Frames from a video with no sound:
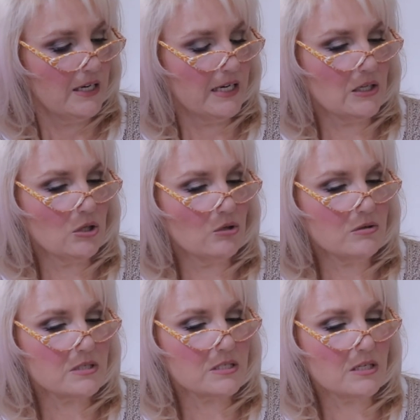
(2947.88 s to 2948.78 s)
it
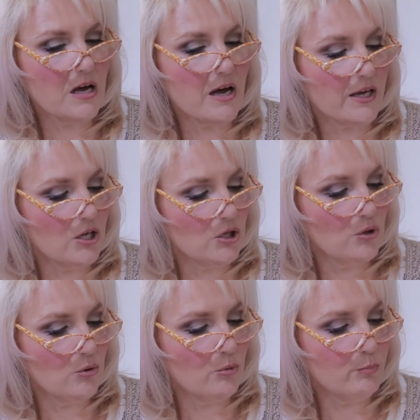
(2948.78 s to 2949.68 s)
looks like
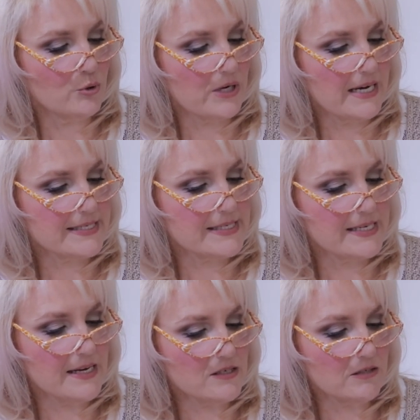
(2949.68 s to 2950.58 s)
you put a
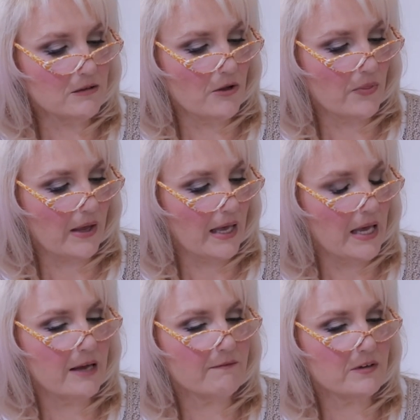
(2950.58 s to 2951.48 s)
stencil on the
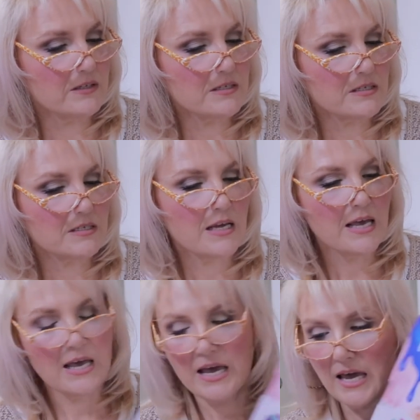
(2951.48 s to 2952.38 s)
canvas
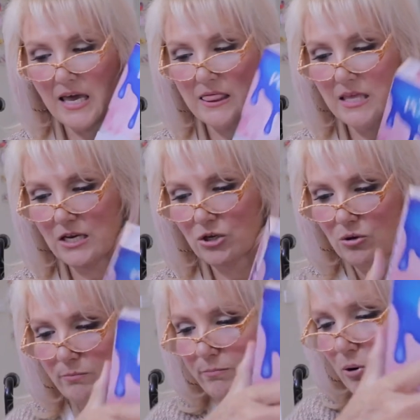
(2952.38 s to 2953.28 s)
and then you